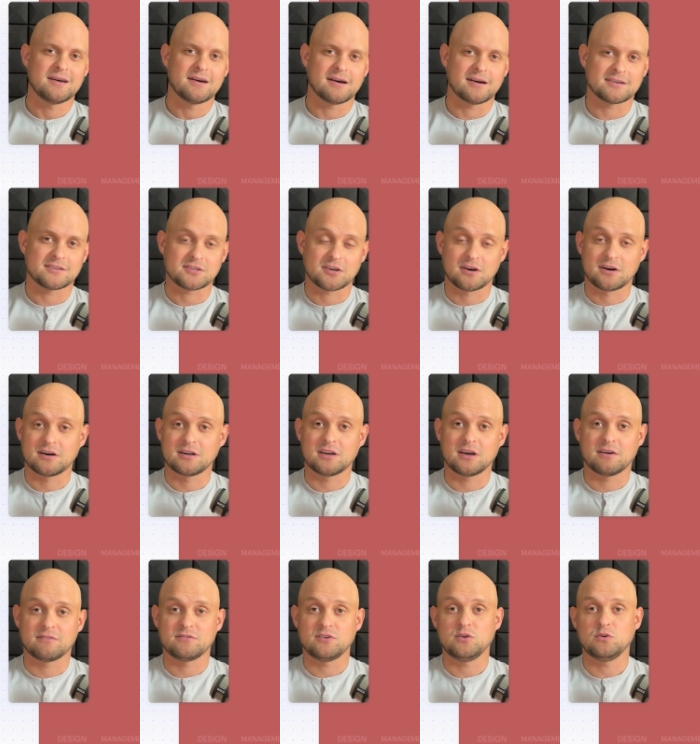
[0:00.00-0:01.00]
a ton
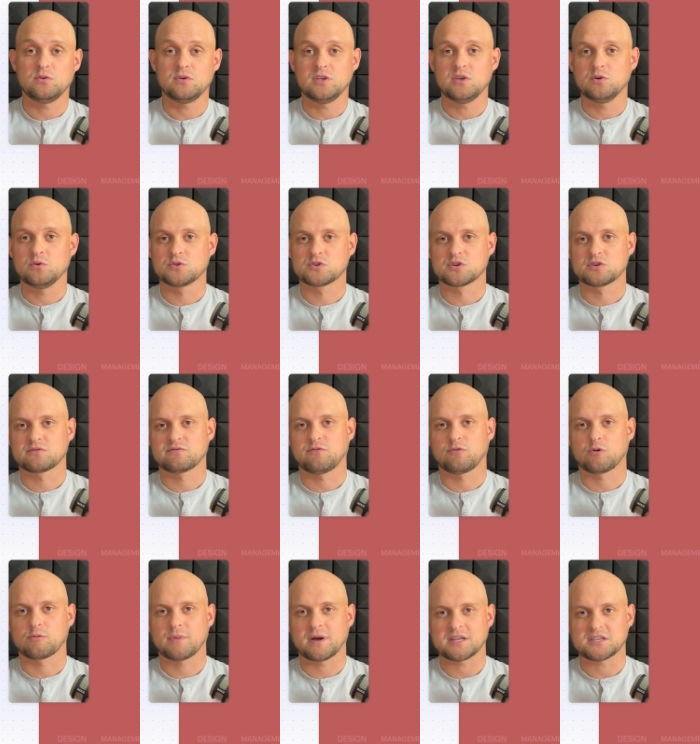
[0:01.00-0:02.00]
of new users
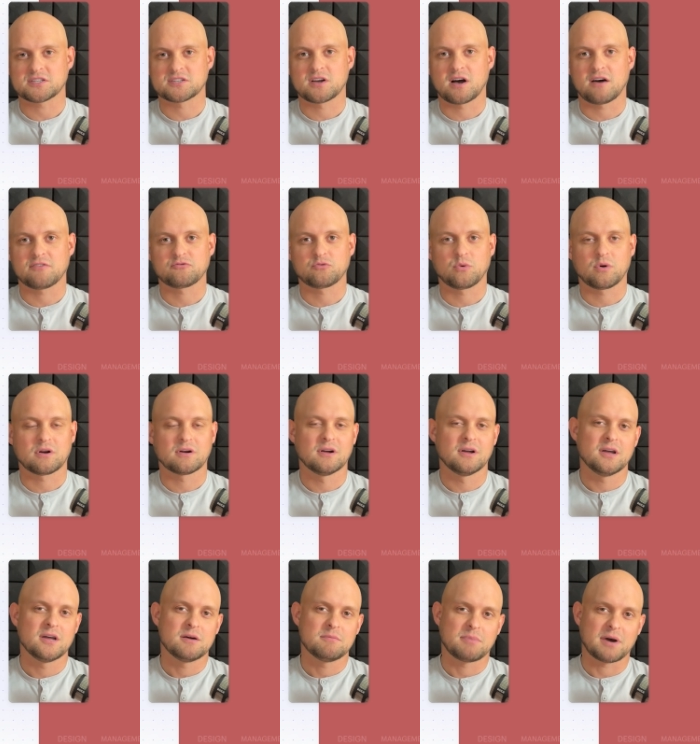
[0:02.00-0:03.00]
for my software
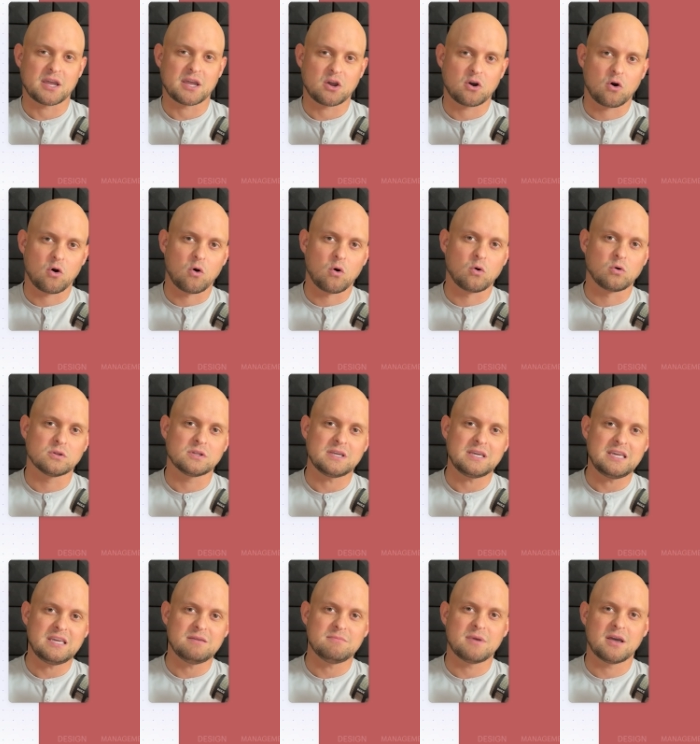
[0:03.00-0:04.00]
by cold
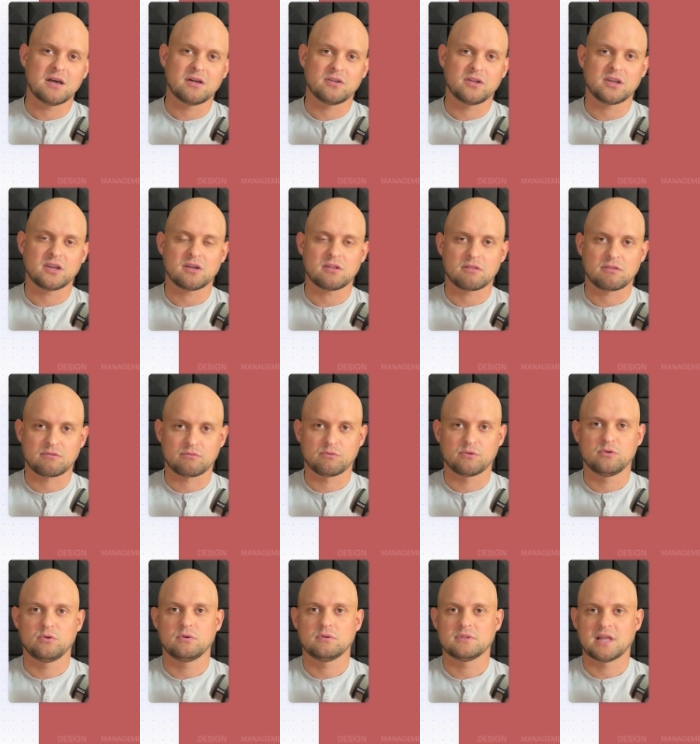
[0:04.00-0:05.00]
emailing
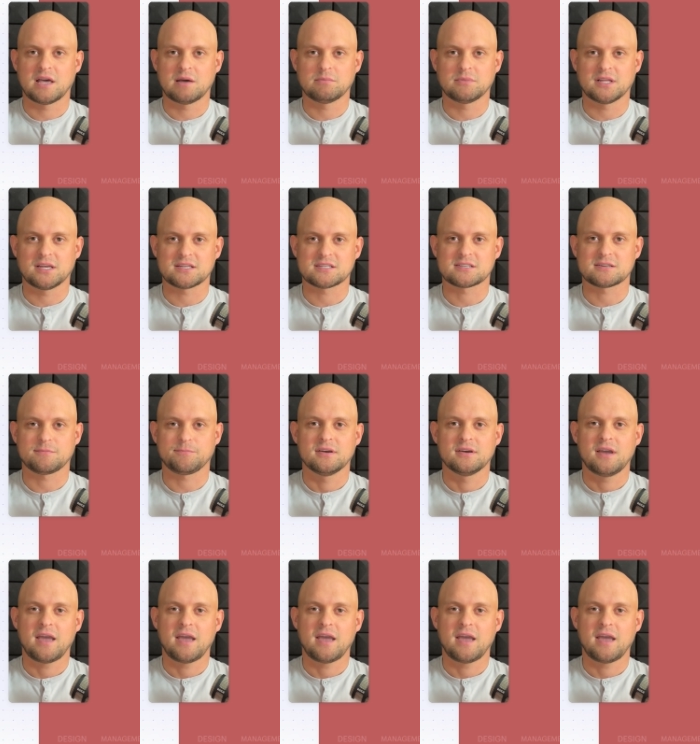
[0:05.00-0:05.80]
through Lemlist.